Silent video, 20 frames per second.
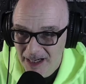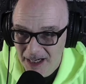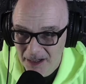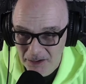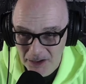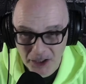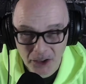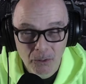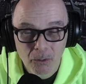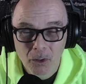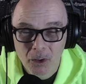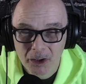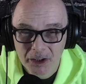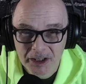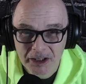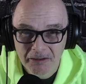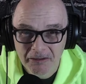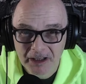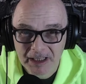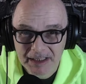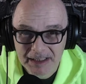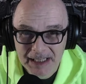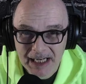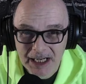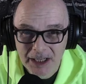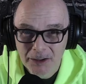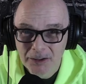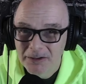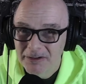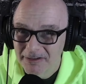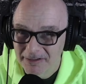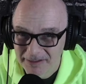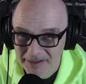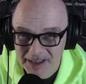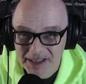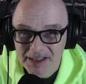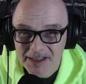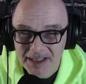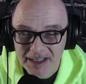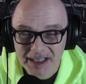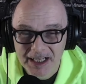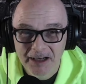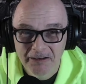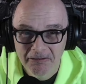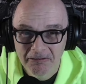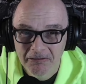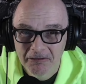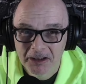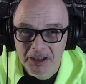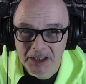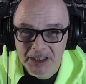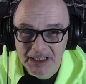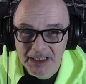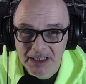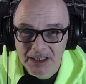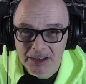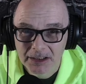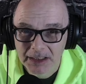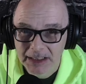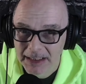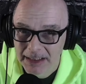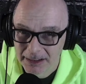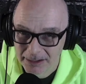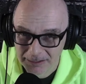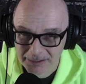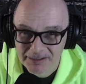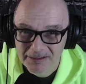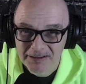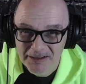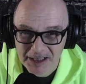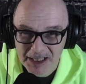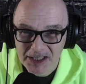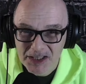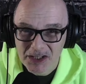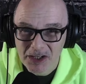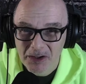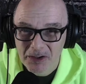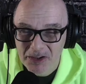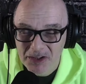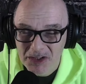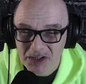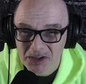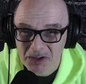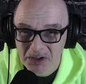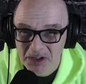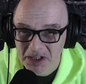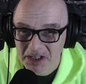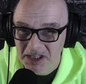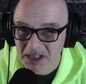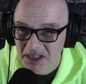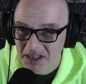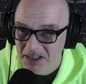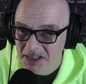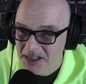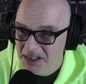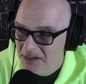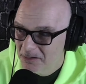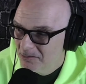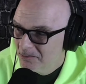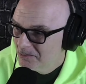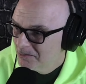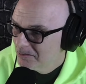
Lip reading: I'm going to warn you right now, this could get really ugly. Let's go to the scorecards.